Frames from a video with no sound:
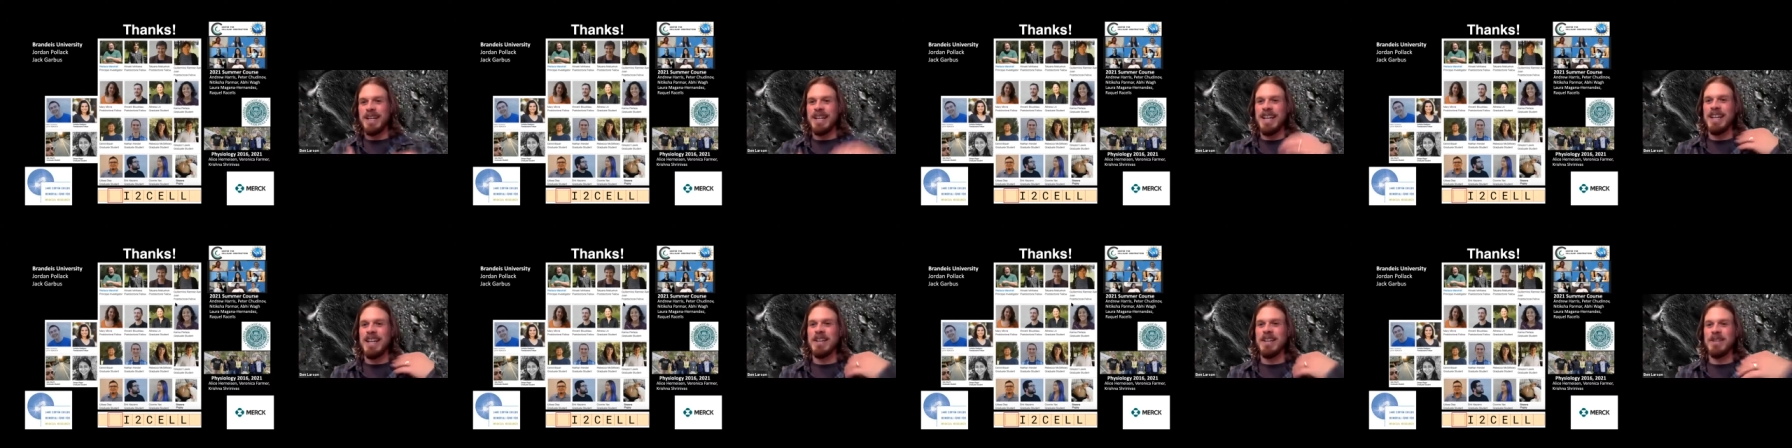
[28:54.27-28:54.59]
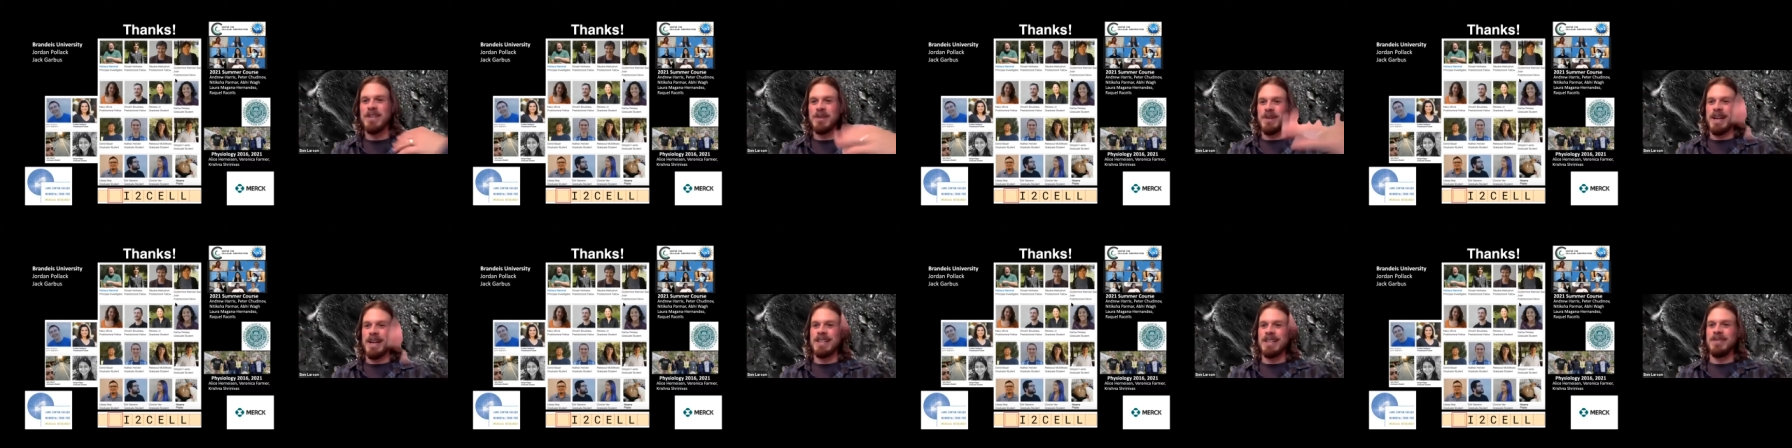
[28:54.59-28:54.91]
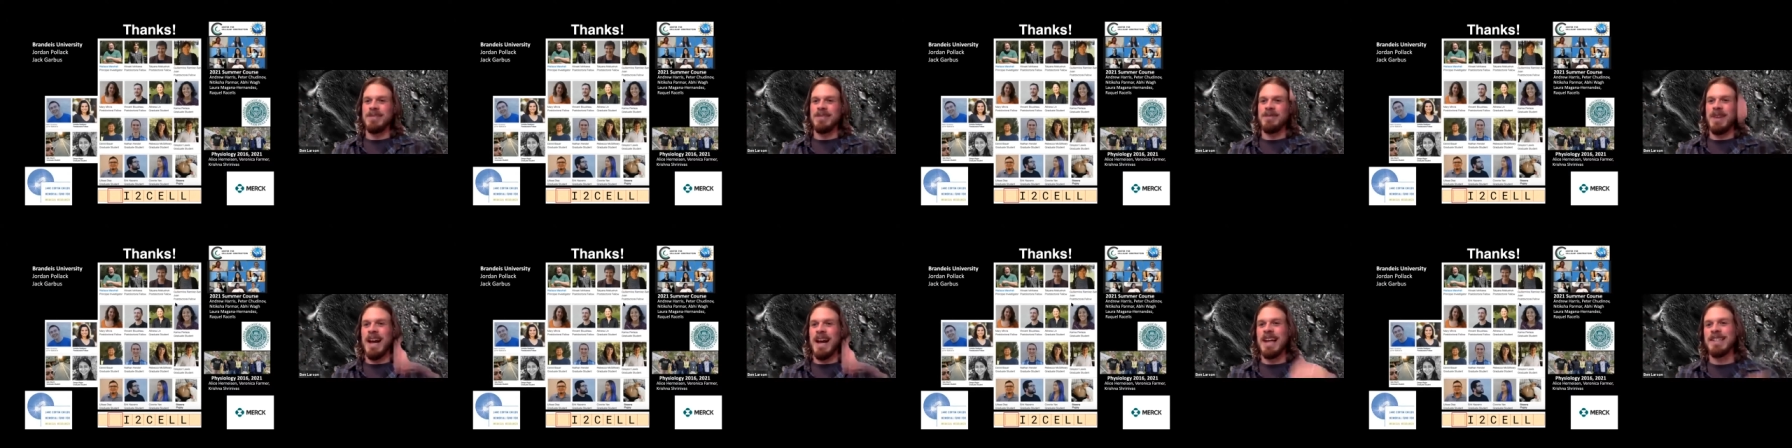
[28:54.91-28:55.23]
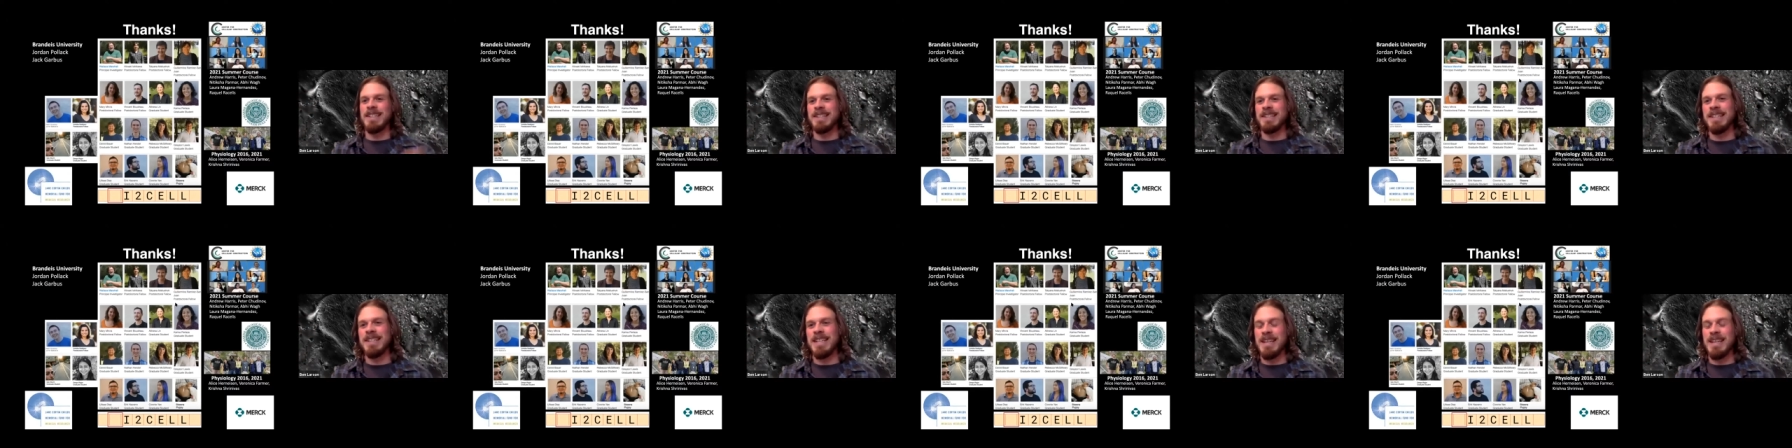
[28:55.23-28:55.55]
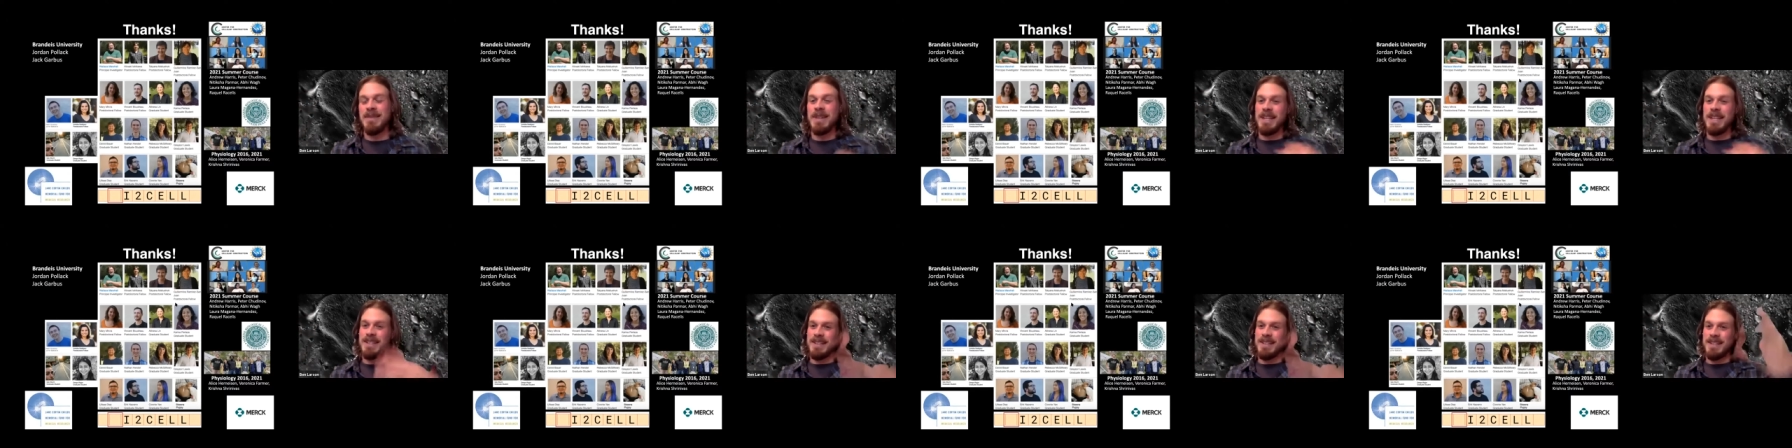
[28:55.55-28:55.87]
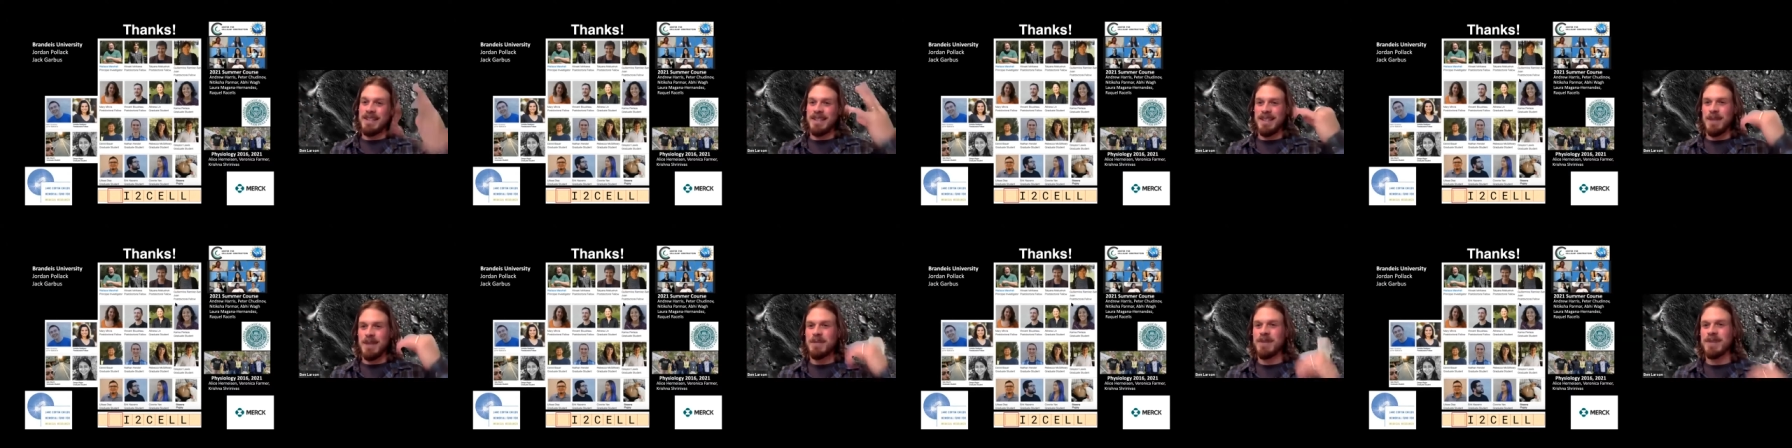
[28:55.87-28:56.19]
in a directed fashion, even as the
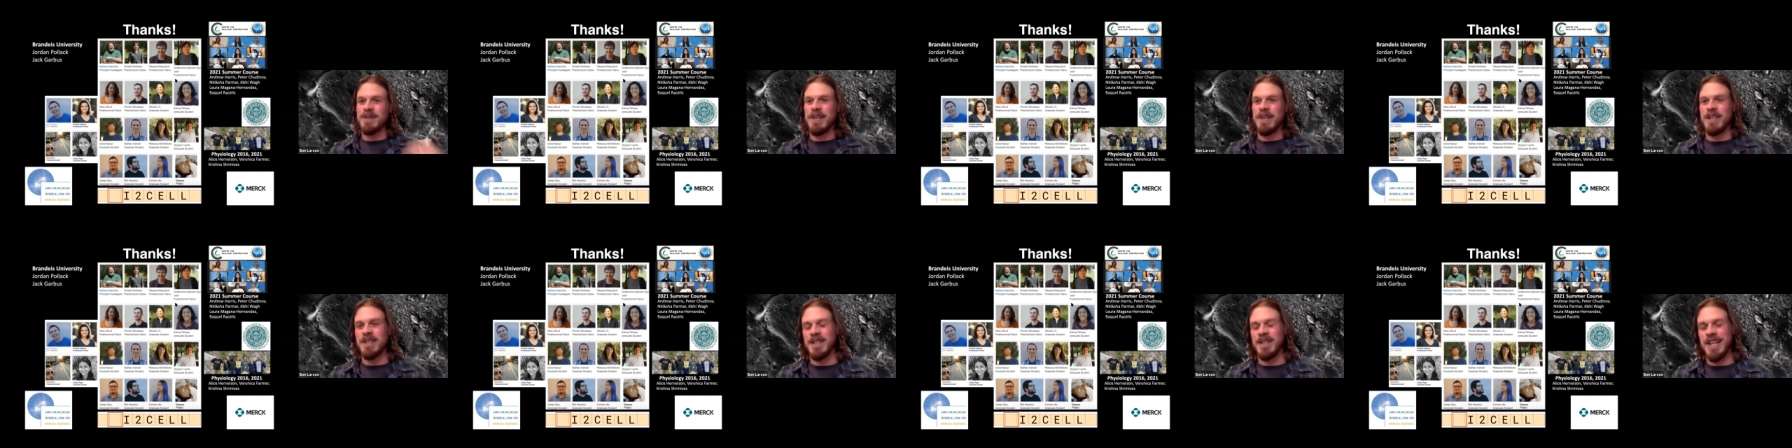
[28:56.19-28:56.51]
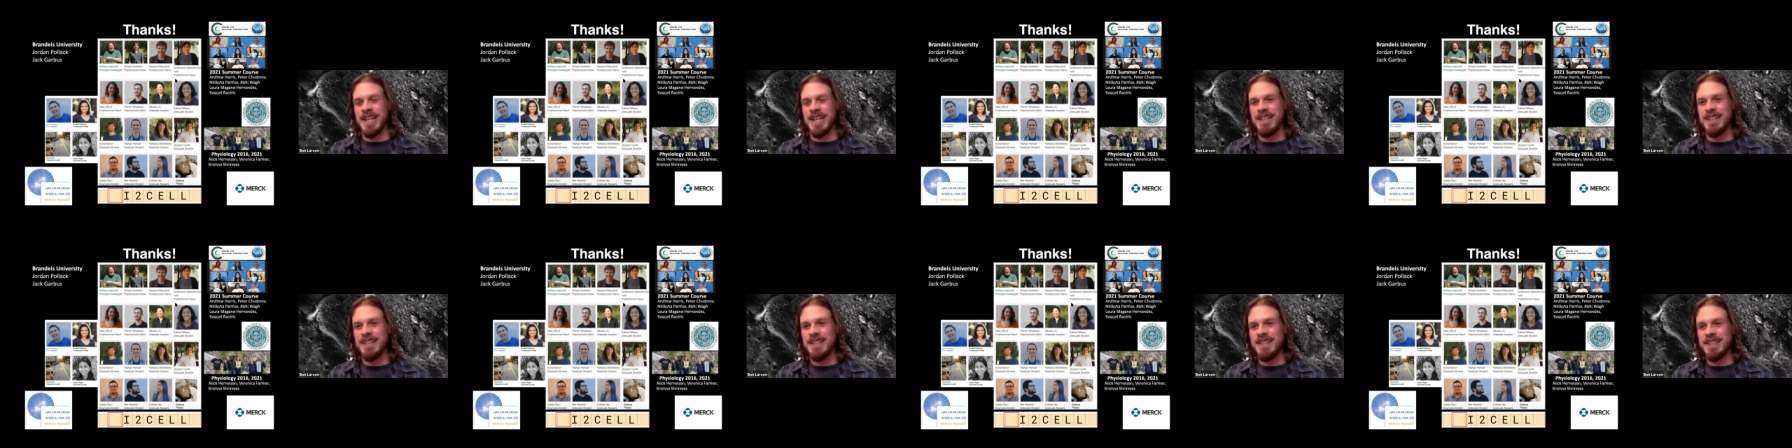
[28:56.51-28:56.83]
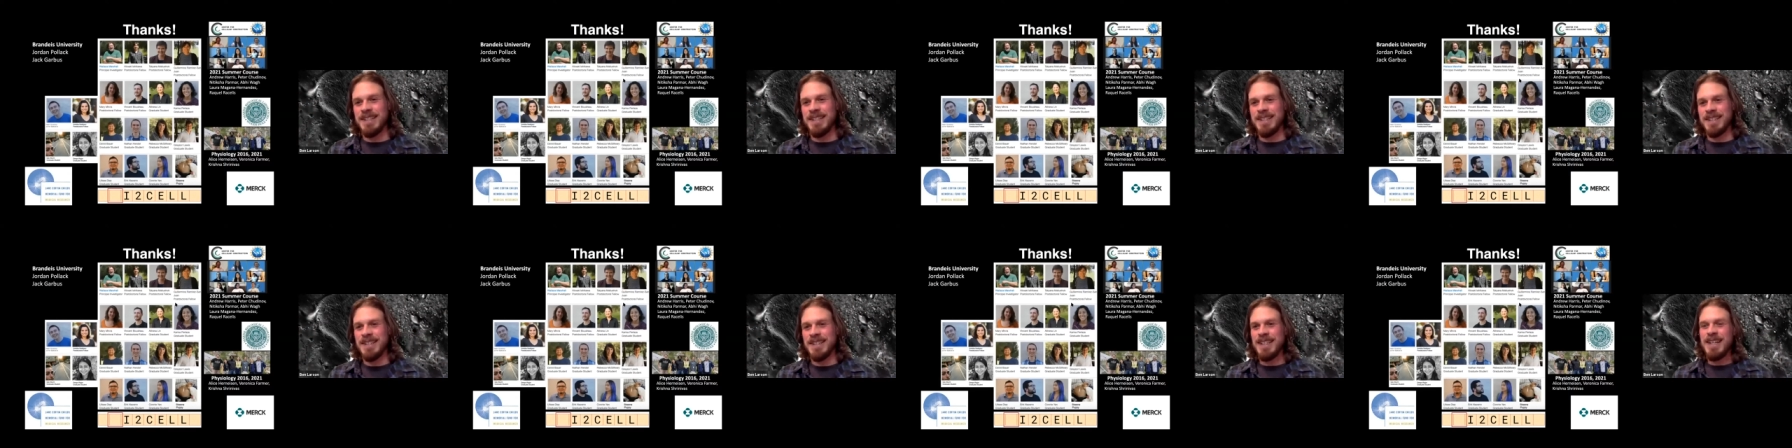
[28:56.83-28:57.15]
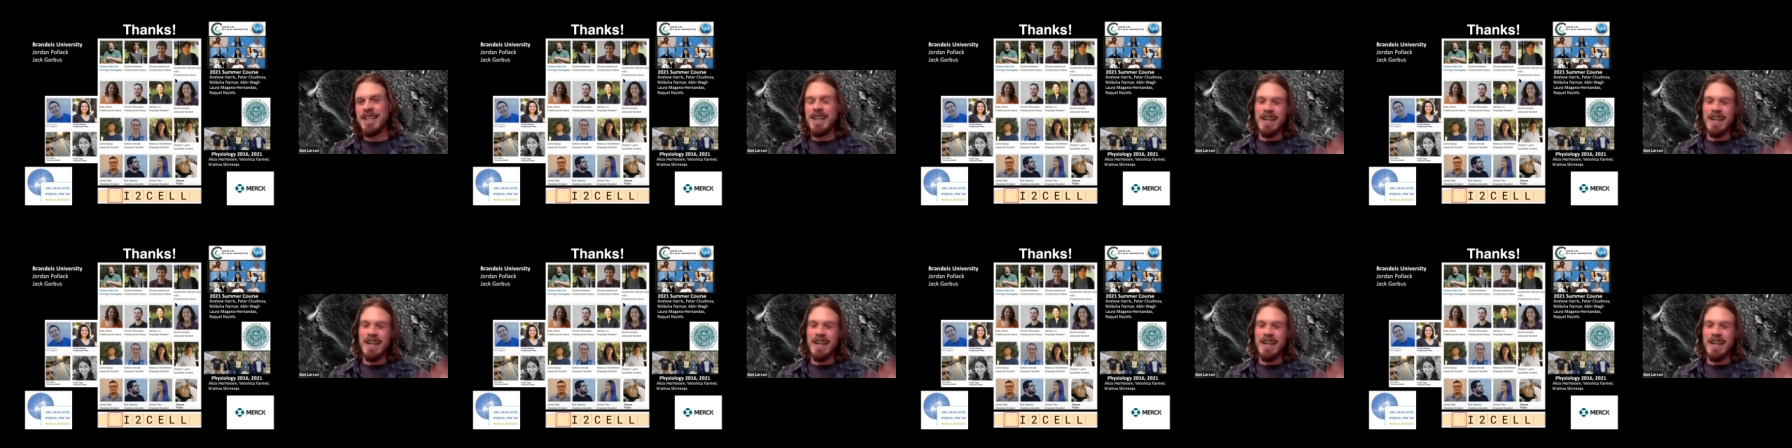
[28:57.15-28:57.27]
substrate changes.